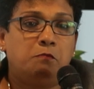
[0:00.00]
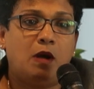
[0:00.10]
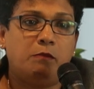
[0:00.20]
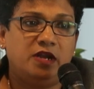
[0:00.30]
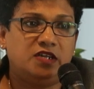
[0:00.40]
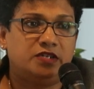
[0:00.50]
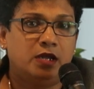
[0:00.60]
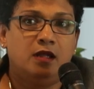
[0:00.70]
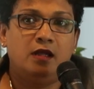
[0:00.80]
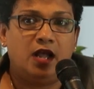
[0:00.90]
publish
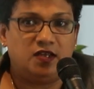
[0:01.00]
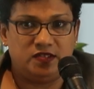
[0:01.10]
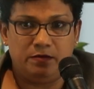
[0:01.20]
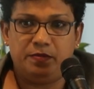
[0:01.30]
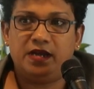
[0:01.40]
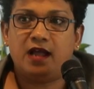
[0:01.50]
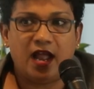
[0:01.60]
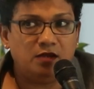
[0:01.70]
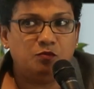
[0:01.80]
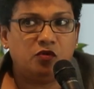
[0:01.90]
a simple
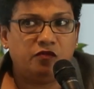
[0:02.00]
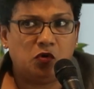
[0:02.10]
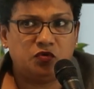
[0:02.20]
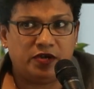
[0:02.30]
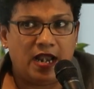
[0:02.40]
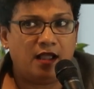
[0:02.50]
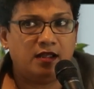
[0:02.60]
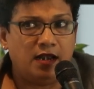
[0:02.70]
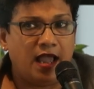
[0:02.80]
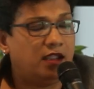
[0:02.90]
guidebook for Sri
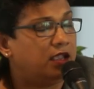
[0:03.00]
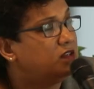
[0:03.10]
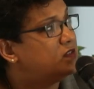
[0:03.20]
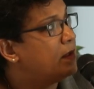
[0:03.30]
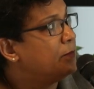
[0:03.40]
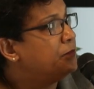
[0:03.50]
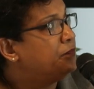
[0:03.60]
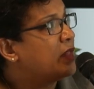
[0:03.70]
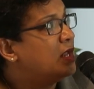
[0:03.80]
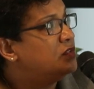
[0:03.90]
Lankan lichens.
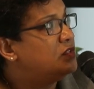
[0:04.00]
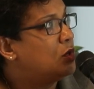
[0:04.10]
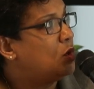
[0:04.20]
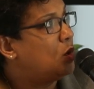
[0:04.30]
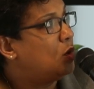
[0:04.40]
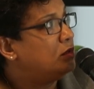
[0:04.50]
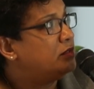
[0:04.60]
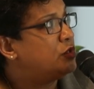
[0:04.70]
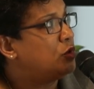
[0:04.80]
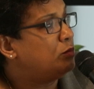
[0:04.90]
So
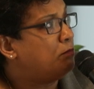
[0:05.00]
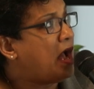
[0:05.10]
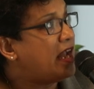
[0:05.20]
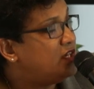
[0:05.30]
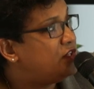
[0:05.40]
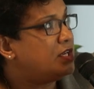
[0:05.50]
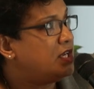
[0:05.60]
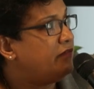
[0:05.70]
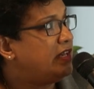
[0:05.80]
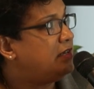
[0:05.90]
my
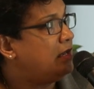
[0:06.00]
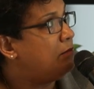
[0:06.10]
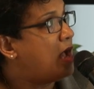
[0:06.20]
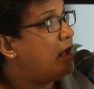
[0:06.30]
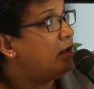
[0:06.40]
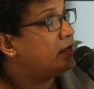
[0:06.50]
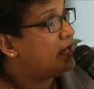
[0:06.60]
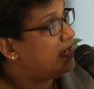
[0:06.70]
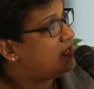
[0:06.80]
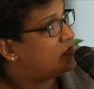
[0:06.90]
journey with Dilmah,
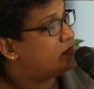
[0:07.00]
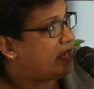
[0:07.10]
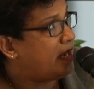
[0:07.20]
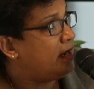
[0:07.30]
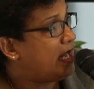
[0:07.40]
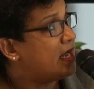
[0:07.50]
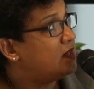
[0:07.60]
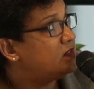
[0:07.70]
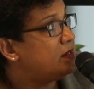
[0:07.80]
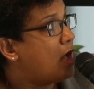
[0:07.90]
it is 10
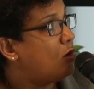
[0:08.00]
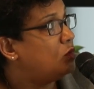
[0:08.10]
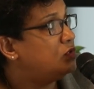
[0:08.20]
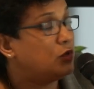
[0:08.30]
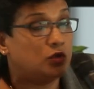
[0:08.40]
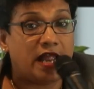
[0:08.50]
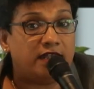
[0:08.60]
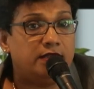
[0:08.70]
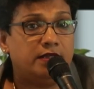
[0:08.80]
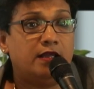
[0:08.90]
years now, so
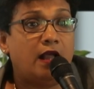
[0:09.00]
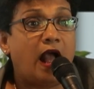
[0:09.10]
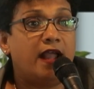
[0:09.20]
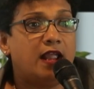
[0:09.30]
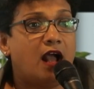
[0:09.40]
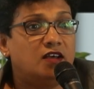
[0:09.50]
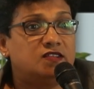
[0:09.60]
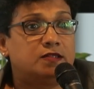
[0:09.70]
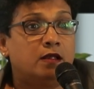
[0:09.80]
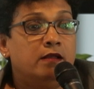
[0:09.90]
that I
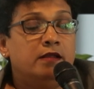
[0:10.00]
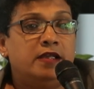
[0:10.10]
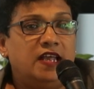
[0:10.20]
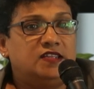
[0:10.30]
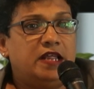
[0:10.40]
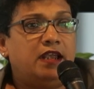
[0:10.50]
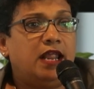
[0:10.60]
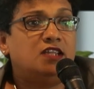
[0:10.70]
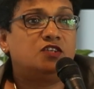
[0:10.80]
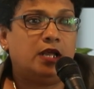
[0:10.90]
asked
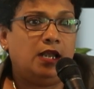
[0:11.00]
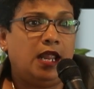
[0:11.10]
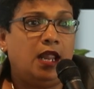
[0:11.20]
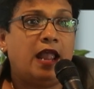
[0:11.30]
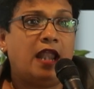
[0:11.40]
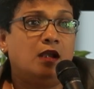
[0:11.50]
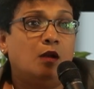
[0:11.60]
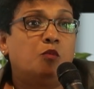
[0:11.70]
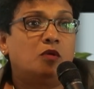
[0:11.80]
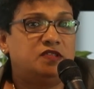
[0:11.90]
SNH colleague
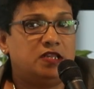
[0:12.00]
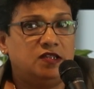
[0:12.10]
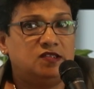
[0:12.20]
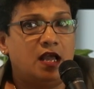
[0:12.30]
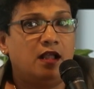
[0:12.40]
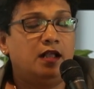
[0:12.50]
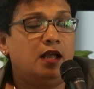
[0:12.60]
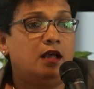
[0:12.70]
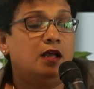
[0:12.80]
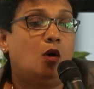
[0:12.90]
and Professor
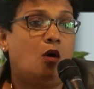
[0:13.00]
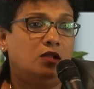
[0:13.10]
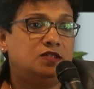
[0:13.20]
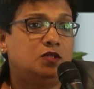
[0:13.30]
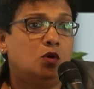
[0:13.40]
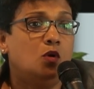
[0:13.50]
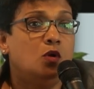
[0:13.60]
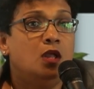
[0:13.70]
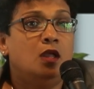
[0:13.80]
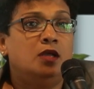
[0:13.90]
Nisankar also.
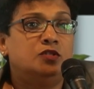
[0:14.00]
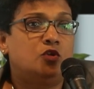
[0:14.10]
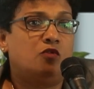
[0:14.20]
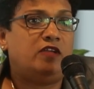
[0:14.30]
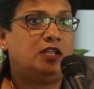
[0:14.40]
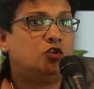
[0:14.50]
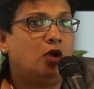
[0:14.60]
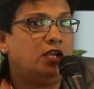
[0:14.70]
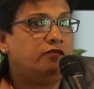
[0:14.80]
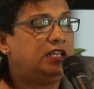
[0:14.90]
So we
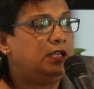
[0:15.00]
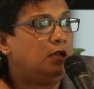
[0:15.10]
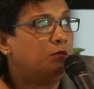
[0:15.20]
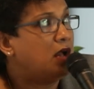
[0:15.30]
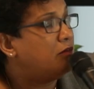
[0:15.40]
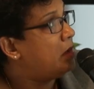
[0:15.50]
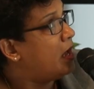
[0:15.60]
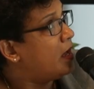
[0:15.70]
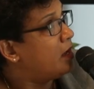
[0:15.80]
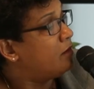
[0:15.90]
joined with
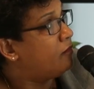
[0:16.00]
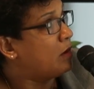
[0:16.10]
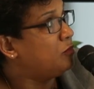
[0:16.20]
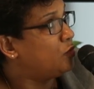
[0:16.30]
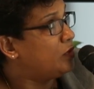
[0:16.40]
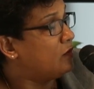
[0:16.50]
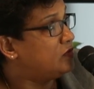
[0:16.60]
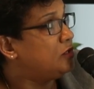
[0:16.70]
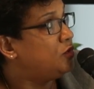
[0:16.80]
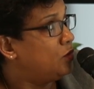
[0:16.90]
Dilmah from
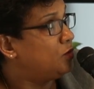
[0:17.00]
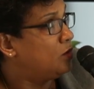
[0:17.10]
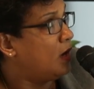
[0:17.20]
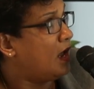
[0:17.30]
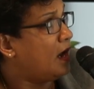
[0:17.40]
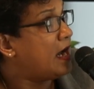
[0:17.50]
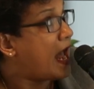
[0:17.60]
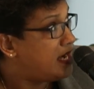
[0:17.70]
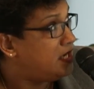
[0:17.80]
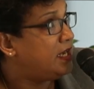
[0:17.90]

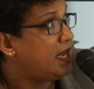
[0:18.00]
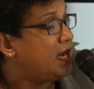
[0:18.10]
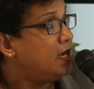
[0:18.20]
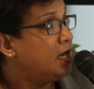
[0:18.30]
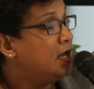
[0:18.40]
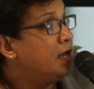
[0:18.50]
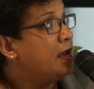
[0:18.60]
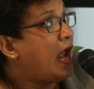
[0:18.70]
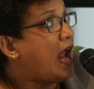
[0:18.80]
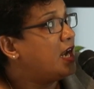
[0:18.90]
2019,
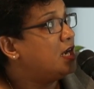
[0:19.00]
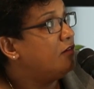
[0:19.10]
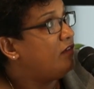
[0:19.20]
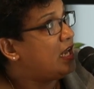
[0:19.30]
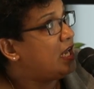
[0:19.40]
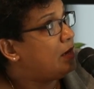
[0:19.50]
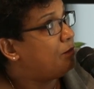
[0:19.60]
and we